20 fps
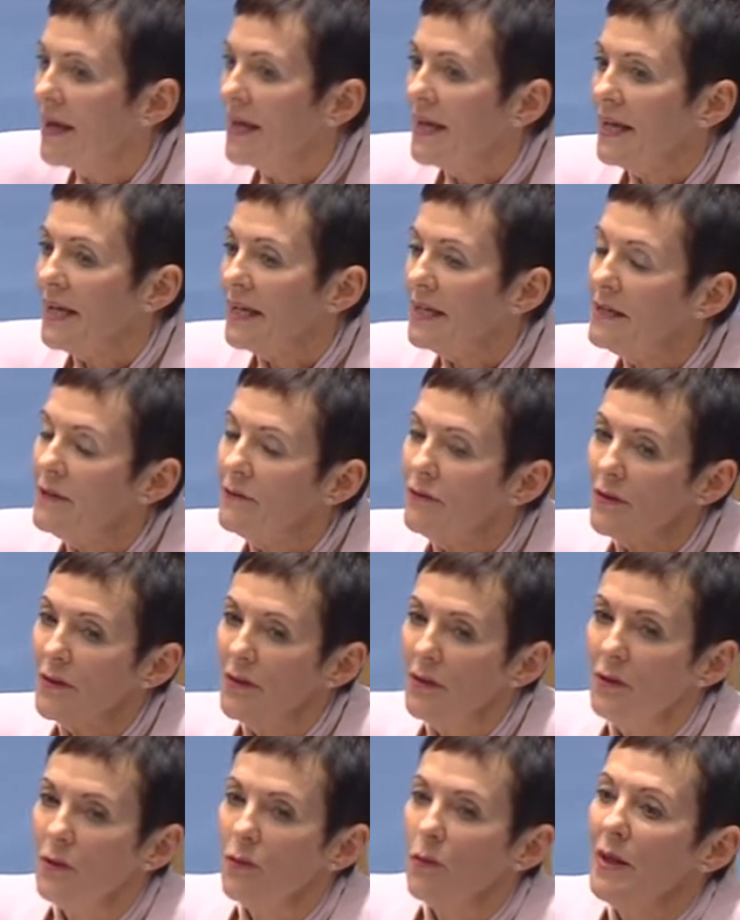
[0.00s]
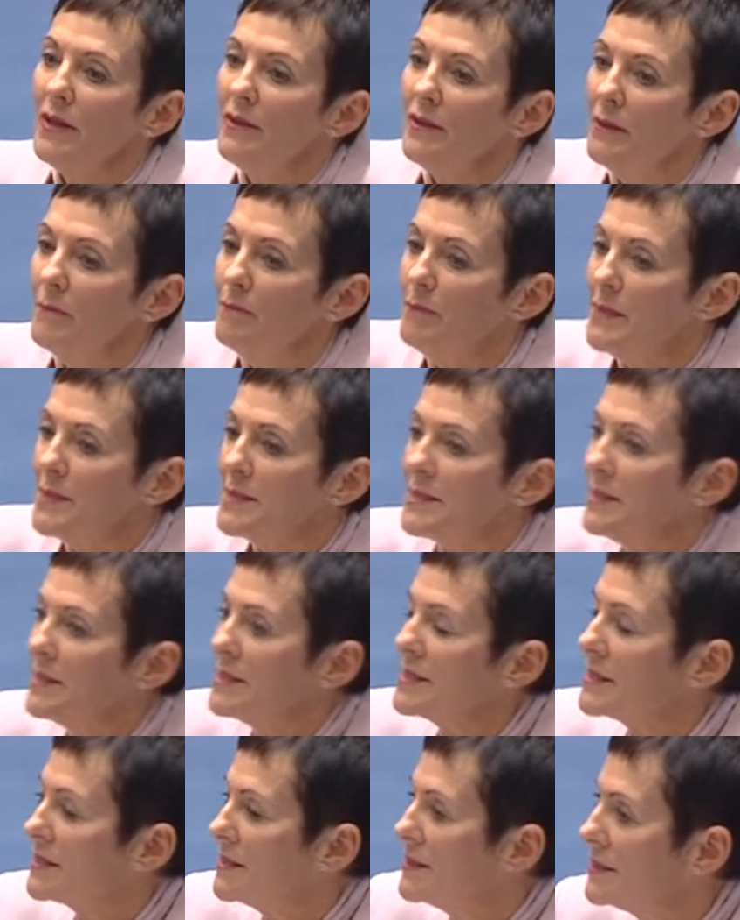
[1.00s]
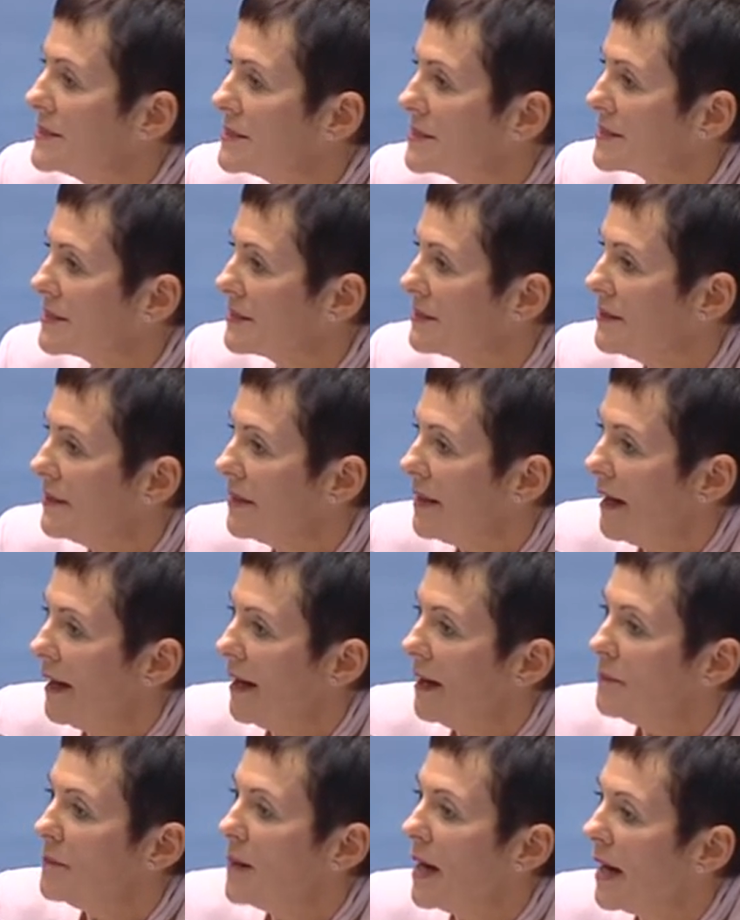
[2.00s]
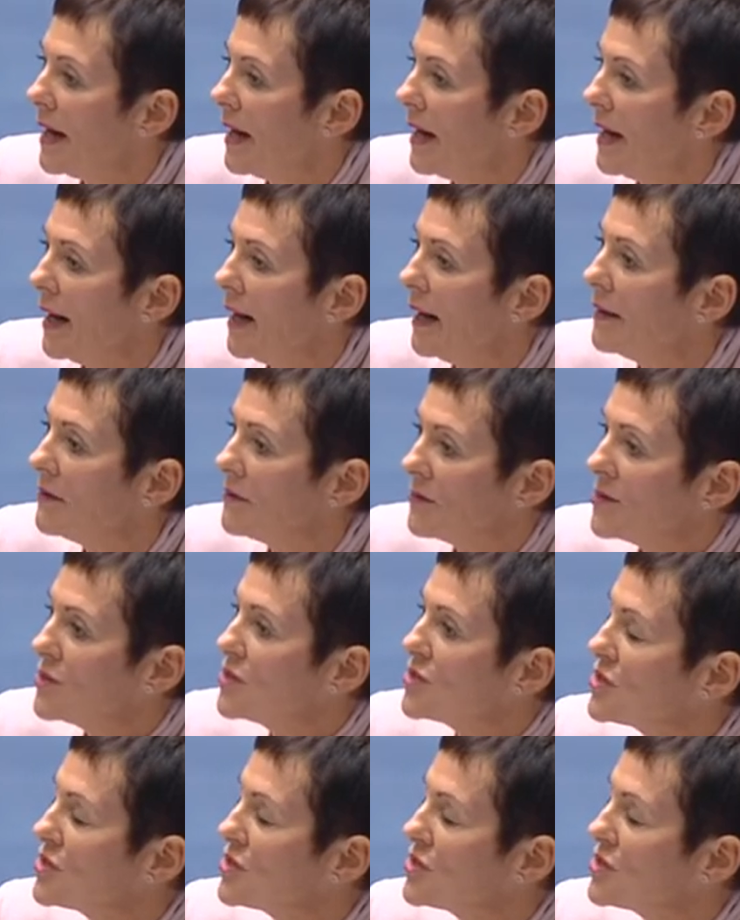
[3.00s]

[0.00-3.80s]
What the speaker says: Even when the businesses are,